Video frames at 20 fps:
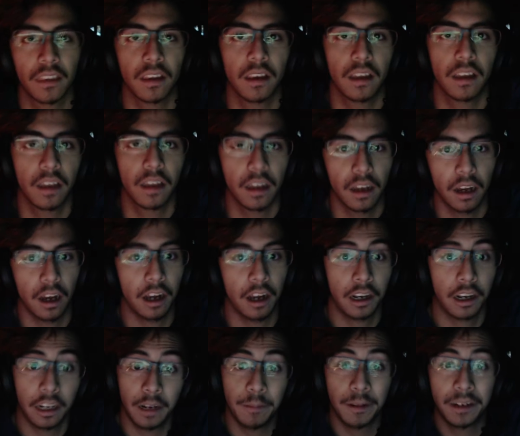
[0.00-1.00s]
I'm going to
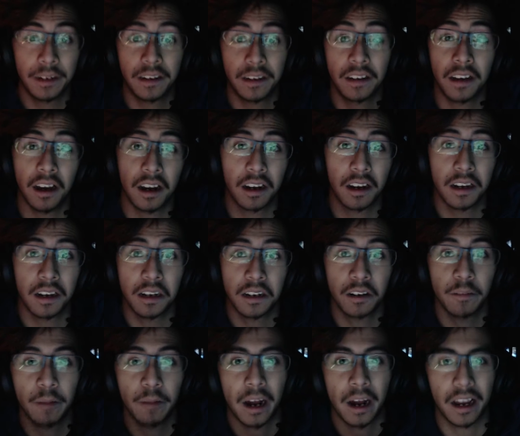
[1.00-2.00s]
be talking to
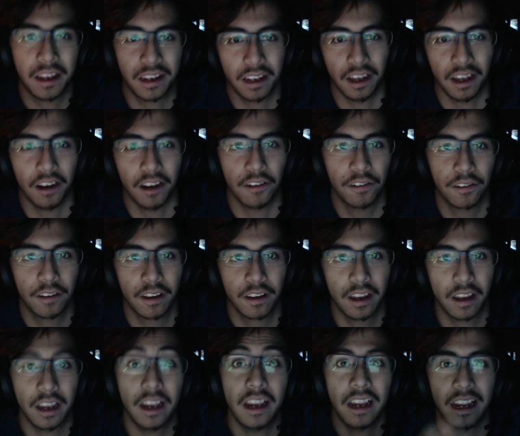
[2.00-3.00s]
myself
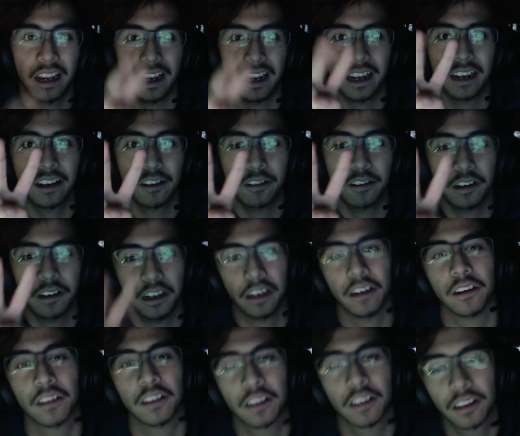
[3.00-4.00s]
in two years.
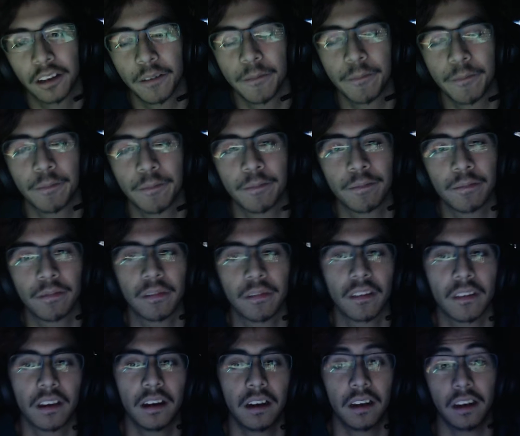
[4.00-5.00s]

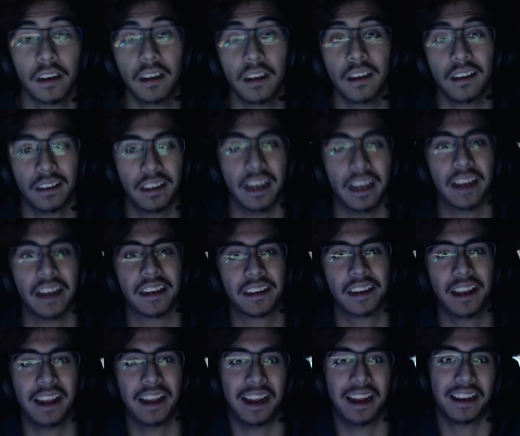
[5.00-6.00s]
Uh, yes,
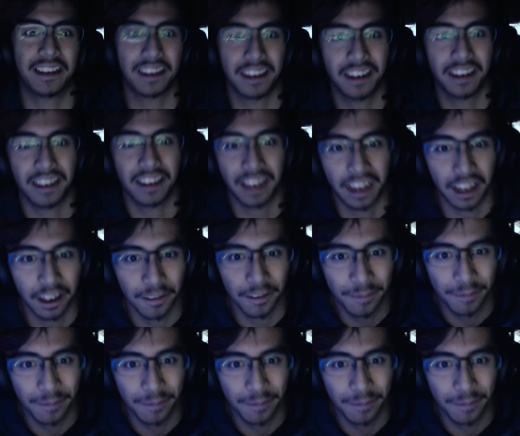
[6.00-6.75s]
as you can tell.